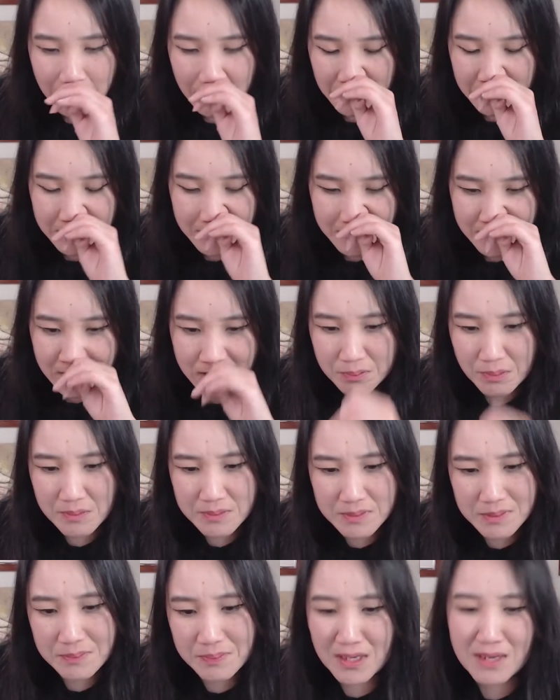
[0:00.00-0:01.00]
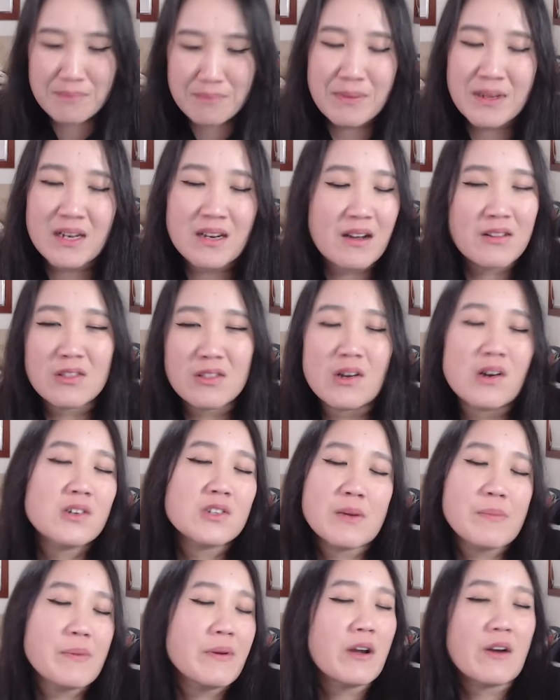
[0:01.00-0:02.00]
this has probably been a long
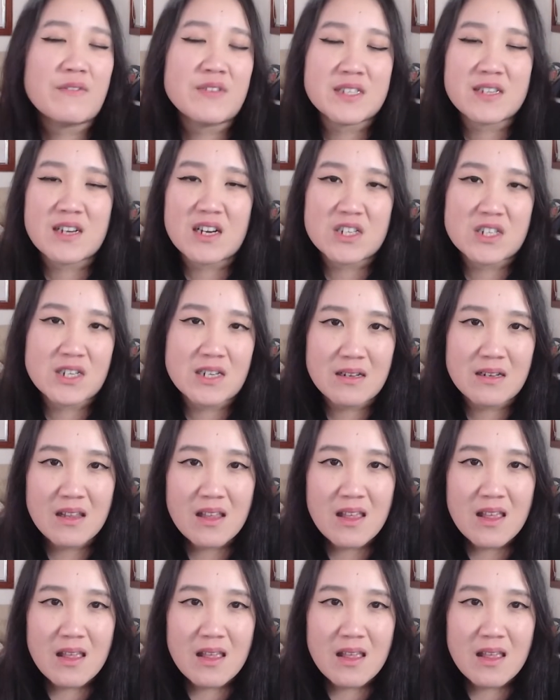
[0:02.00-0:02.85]
topic of discussion,